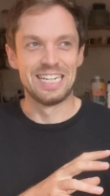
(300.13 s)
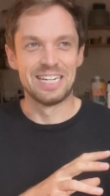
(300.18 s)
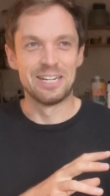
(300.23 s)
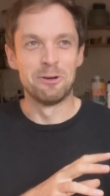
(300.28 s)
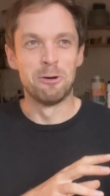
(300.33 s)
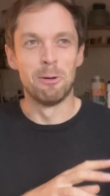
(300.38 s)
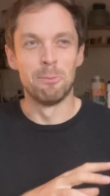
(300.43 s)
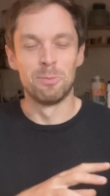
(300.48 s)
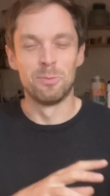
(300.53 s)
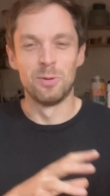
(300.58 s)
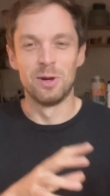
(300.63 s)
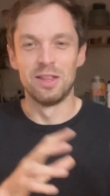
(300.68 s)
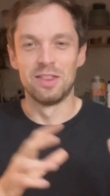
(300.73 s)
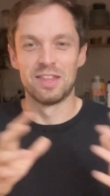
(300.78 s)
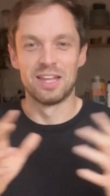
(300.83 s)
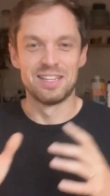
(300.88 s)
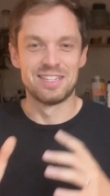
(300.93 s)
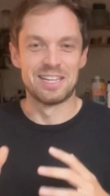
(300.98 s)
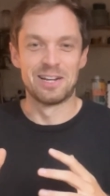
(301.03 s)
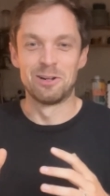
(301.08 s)
it up with
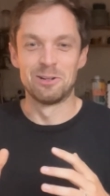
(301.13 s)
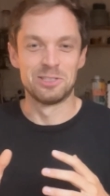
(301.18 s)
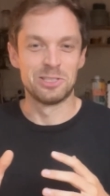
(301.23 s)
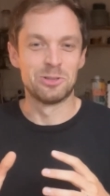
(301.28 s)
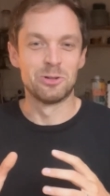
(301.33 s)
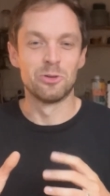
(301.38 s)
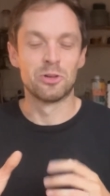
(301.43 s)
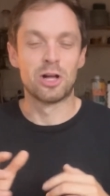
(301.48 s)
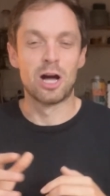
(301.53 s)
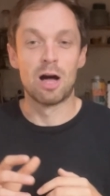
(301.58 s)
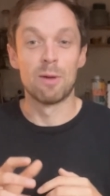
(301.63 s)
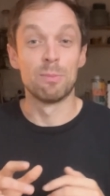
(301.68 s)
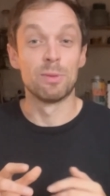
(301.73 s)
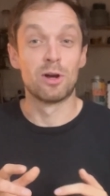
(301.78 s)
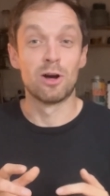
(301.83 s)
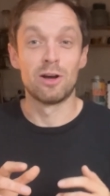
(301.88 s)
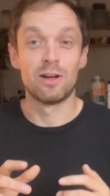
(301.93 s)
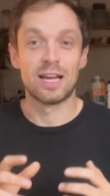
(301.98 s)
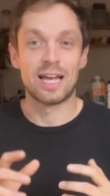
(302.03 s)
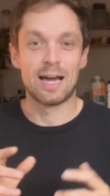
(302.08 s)
a technology called carbon
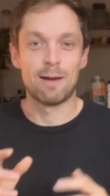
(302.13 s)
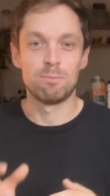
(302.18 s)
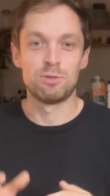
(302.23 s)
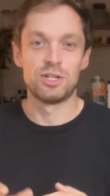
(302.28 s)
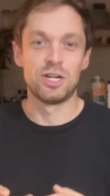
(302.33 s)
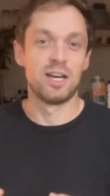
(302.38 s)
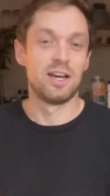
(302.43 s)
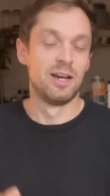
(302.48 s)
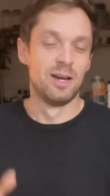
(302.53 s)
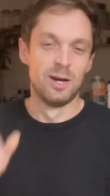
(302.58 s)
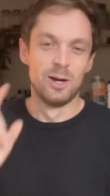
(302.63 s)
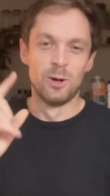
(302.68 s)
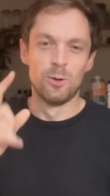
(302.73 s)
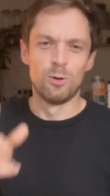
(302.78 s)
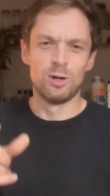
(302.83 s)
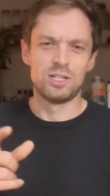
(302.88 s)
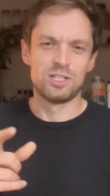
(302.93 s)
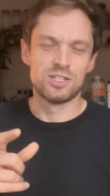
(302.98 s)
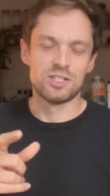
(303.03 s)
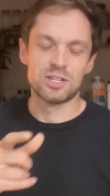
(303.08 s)
ca capture,
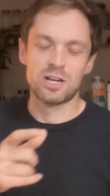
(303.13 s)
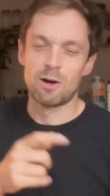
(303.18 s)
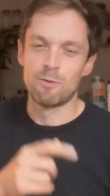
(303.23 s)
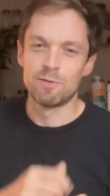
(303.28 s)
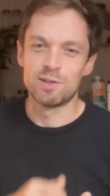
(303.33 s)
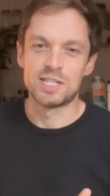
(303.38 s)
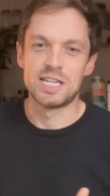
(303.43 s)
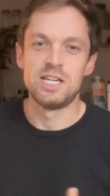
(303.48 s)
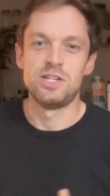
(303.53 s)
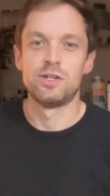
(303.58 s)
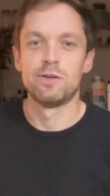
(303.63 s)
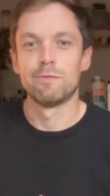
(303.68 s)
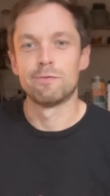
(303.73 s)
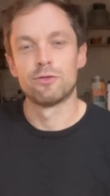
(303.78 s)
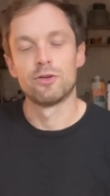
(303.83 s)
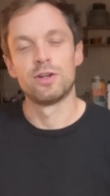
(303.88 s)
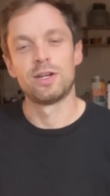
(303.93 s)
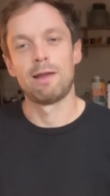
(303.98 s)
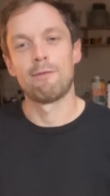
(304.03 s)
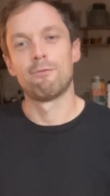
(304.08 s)
which is a conversation
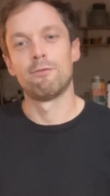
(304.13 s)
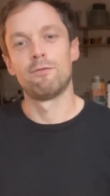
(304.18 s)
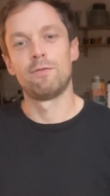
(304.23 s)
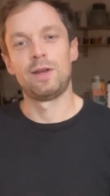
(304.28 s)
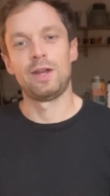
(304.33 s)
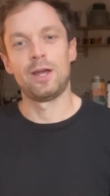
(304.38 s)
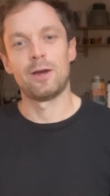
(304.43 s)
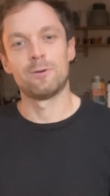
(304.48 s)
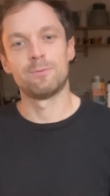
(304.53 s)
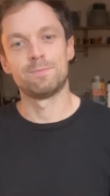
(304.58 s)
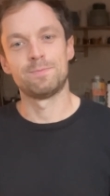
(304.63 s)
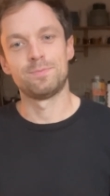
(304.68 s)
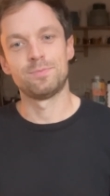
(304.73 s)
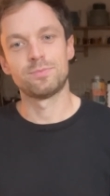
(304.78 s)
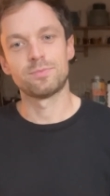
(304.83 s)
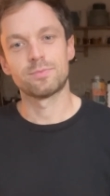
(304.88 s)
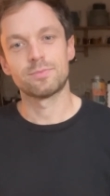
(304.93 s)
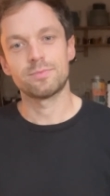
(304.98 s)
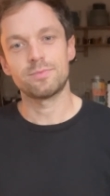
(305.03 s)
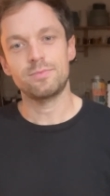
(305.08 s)
for a different video.
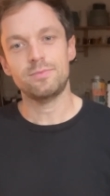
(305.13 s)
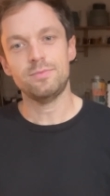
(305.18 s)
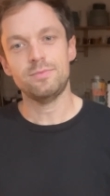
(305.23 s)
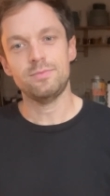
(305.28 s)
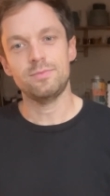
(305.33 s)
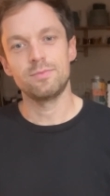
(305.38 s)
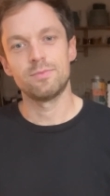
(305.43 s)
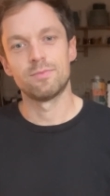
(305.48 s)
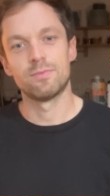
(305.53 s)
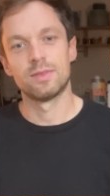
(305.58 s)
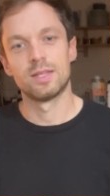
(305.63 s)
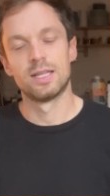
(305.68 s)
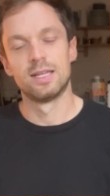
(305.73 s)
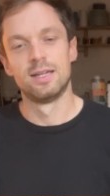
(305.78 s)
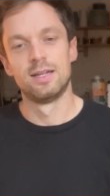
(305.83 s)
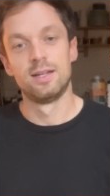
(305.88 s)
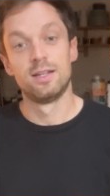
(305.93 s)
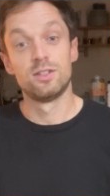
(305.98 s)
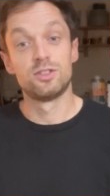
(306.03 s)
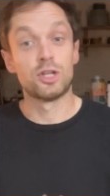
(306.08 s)

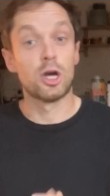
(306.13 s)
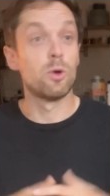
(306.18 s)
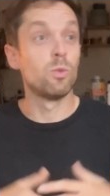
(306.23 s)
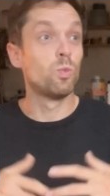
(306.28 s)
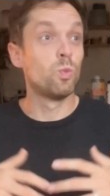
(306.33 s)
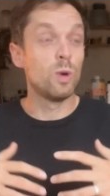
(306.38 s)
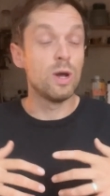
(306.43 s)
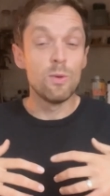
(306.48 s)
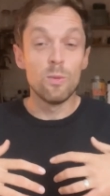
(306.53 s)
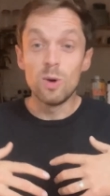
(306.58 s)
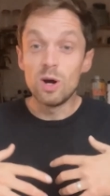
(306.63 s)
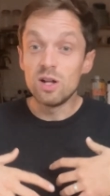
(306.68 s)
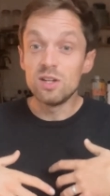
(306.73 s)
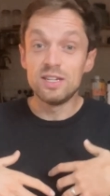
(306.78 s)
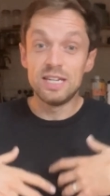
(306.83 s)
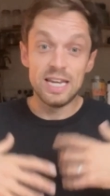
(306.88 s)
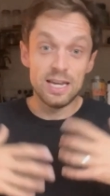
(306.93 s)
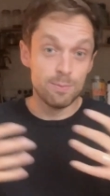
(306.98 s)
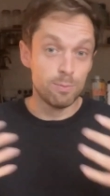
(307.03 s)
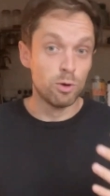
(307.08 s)
So we will
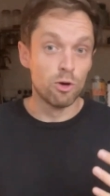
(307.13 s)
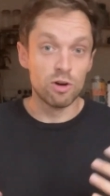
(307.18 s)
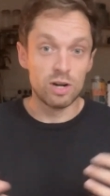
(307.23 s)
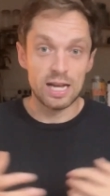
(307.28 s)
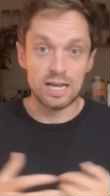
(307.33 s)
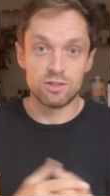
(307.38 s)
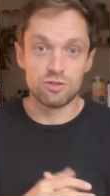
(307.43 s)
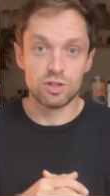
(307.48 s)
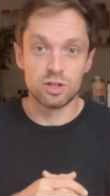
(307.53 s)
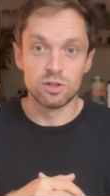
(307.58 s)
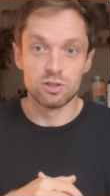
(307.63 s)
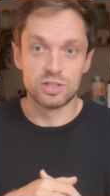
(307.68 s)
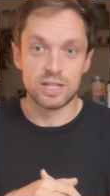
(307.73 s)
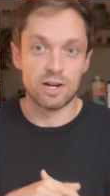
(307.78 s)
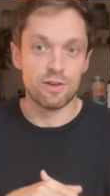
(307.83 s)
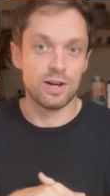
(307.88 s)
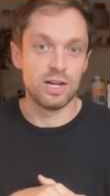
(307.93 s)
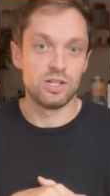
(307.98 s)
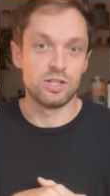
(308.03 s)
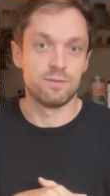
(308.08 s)
need more electrical
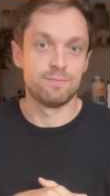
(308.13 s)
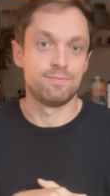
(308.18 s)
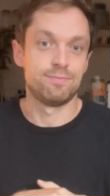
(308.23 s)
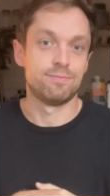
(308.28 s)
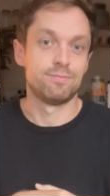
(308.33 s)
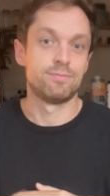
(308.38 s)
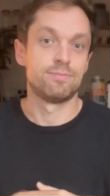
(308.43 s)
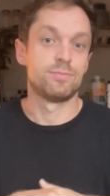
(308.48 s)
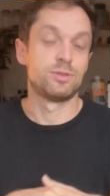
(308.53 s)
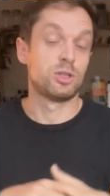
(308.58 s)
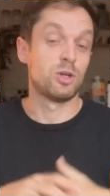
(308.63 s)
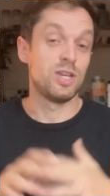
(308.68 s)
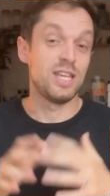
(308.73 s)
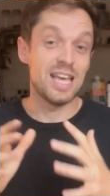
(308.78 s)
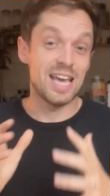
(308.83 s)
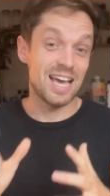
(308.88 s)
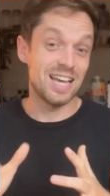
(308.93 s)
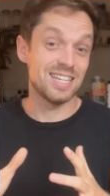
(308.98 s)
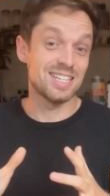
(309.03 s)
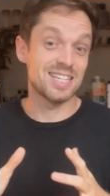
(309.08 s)
generation. So
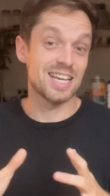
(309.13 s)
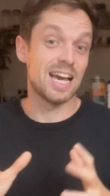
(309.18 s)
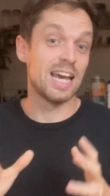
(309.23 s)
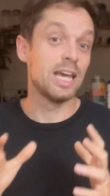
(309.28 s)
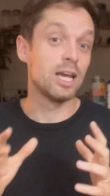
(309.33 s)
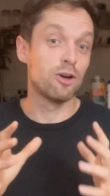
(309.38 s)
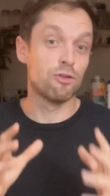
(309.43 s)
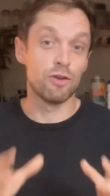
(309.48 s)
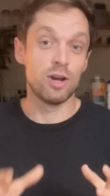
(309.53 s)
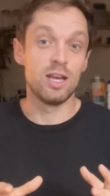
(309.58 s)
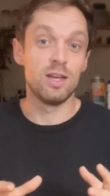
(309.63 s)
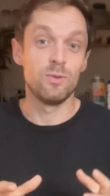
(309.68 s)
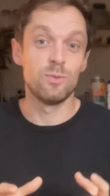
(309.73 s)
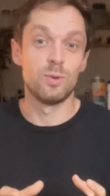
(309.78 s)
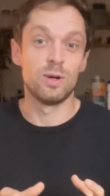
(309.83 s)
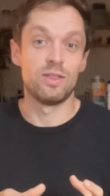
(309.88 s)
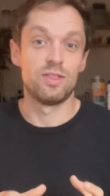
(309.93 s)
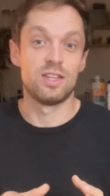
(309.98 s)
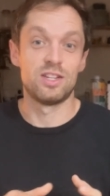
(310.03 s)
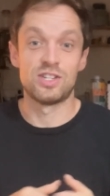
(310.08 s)
yes, I agree
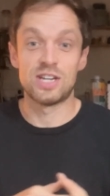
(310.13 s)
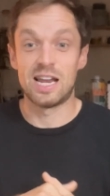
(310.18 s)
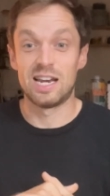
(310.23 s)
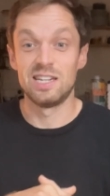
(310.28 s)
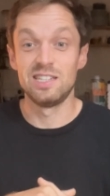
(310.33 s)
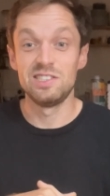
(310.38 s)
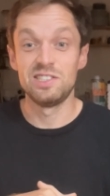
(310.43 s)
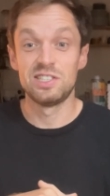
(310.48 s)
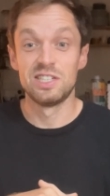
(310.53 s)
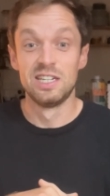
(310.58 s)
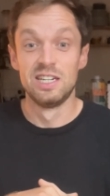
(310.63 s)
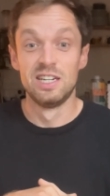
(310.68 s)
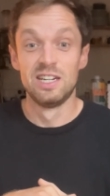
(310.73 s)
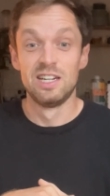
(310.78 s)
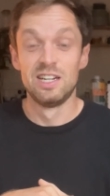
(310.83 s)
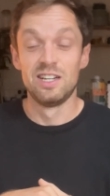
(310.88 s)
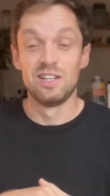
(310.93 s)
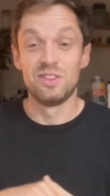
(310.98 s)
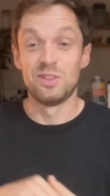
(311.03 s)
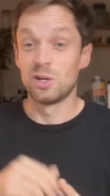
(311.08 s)
with the challenge.
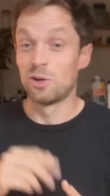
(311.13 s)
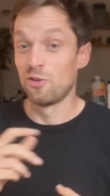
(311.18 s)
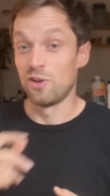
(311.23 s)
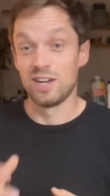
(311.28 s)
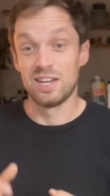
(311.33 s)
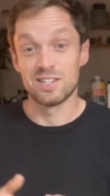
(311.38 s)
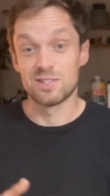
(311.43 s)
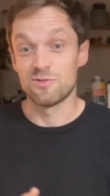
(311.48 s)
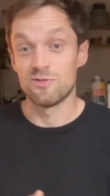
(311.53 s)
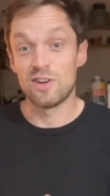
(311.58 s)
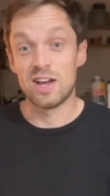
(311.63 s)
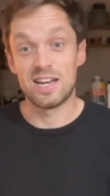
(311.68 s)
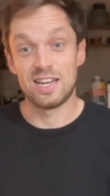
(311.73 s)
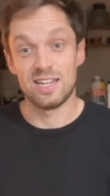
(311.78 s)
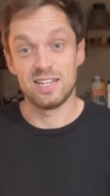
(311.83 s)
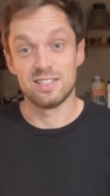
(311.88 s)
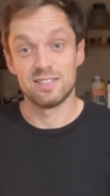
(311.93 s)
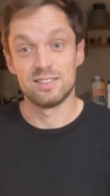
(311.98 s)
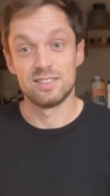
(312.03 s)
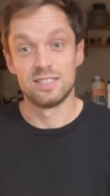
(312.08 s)
The grid isn't
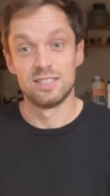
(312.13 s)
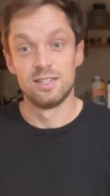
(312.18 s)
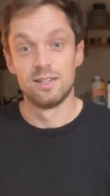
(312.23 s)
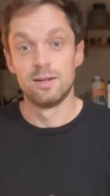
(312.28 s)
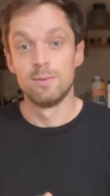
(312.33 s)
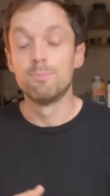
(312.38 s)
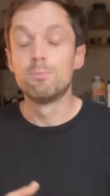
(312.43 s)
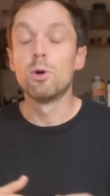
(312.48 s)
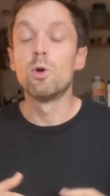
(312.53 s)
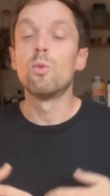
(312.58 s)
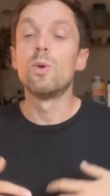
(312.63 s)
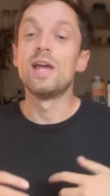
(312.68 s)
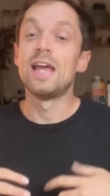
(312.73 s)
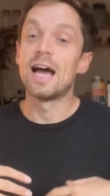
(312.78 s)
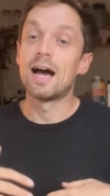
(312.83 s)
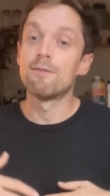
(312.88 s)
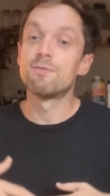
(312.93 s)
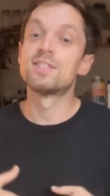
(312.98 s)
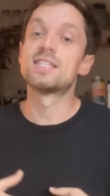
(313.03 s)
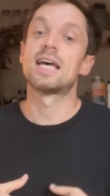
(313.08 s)
ready, but we
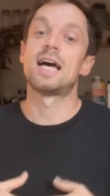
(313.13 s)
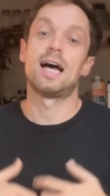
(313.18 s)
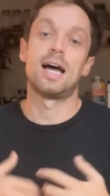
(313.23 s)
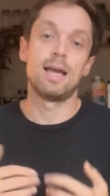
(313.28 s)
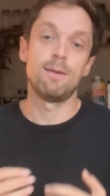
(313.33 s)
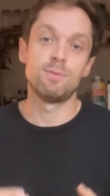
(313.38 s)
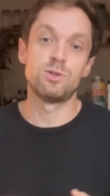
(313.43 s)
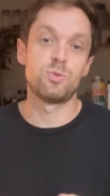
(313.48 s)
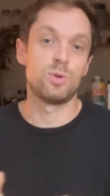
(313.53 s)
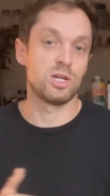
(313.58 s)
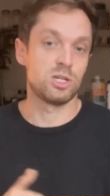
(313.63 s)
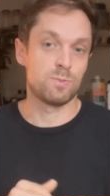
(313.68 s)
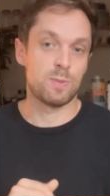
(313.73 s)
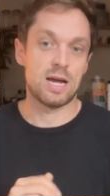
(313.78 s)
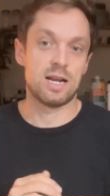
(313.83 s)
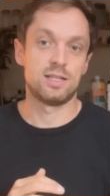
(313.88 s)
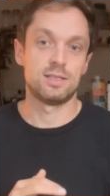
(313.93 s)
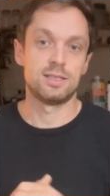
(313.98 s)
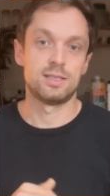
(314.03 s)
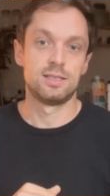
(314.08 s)
have time to
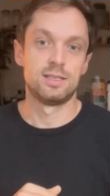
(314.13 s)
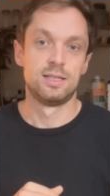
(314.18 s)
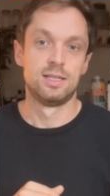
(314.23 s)
expand.